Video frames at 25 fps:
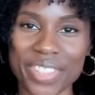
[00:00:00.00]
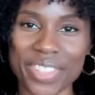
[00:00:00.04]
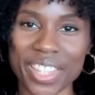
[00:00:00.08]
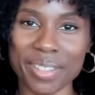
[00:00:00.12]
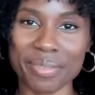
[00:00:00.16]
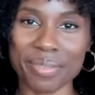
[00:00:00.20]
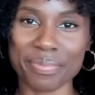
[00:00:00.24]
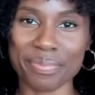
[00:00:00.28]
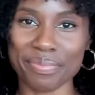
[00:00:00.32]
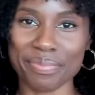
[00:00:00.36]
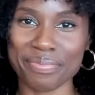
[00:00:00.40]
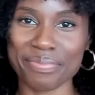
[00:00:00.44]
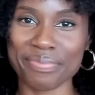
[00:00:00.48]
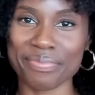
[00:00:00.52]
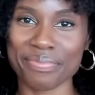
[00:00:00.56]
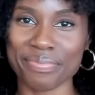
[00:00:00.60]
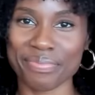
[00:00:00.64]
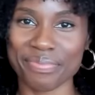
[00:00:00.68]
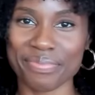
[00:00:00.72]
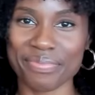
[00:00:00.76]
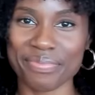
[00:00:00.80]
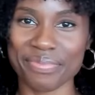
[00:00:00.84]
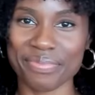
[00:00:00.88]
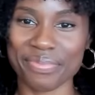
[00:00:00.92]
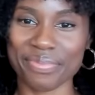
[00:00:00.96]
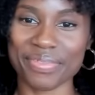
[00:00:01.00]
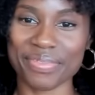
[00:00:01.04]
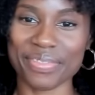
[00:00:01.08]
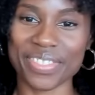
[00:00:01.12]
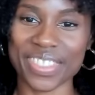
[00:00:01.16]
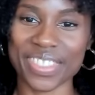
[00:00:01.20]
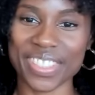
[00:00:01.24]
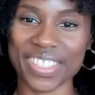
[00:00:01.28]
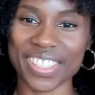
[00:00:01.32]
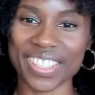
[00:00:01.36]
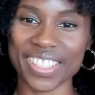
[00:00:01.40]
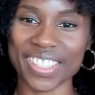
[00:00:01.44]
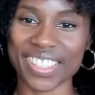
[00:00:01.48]

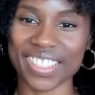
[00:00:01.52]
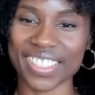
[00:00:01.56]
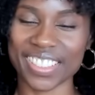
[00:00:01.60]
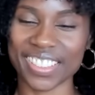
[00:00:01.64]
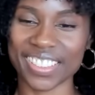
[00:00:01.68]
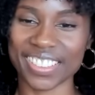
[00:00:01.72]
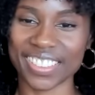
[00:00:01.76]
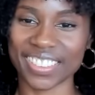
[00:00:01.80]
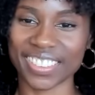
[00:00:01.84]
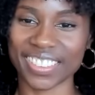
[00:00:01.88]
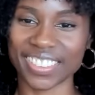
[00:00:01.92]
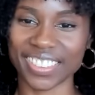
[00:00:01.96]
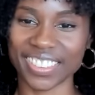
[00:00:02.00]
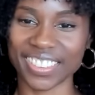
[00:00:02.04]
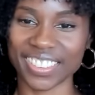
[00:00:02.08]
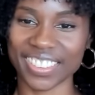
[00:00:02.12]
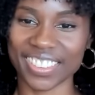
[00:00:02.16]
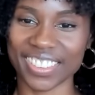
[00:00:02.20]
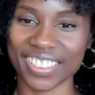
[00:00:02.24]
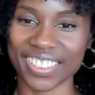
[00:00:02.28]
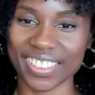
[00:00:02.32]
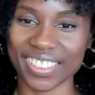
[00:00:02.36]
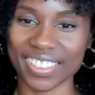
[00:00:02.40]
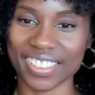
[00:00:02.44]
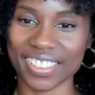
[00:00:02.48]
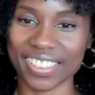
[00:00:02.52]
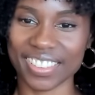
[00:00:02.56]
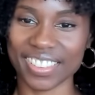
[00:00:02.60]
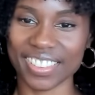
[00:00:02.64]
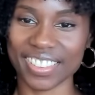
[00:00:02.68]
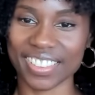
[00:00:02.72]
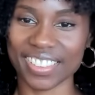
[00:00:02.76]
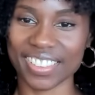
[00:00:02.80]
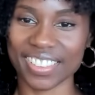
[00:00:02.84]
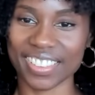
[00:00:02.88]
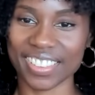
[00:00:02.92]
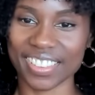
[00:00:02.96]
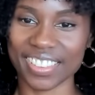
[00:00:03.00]

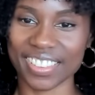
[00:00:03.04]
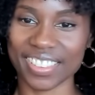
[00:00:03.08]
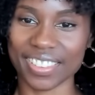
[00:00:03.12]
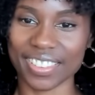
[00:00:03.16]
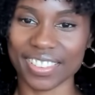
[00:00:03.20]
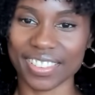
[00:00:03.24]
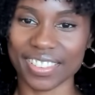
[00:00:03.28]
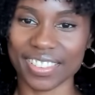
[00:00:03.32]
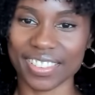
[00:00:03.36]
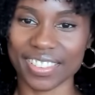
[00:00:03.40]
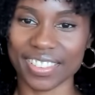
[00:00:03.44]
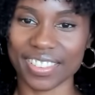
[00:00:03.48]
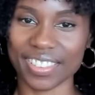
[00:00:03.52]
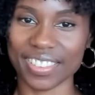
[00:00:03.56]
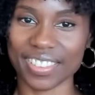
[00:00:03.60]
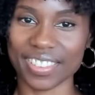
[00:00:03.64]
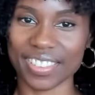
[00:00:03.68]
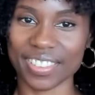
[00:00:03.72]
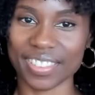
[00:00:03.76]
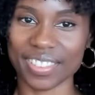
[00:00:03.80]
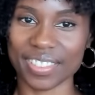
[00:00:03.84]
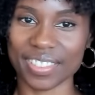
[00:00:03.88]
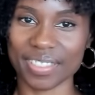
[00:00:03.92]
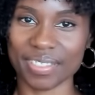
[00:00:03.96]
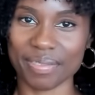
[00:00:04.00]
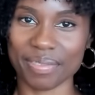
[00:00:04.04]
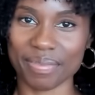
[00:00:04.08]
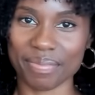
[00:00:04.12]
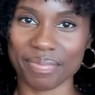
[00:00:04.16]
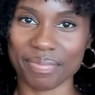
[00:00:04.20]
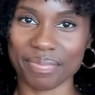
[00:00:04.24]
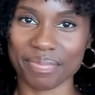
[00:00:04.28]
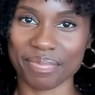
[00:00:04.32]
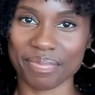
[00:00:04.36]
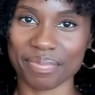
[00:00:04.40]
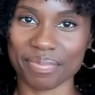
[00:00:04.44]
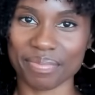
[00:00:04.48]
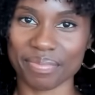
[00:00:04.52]

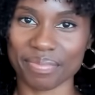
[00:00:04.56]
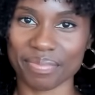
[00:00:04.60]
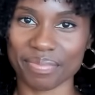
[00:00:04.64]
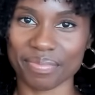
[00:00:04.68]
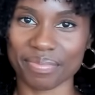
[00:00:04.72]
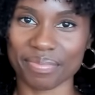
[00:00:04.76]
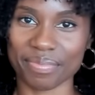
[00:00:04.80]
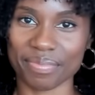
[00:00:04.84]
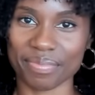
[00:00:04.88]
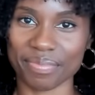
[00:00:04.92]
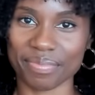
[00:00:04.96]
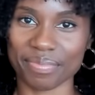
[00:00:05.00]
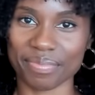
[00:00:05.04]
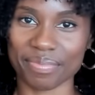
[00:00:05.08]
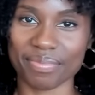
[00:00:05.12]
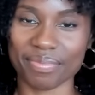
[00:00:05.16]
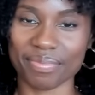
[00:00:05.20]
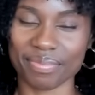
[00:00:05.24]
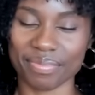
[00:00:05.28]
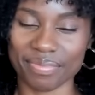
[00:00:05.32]
[no speech]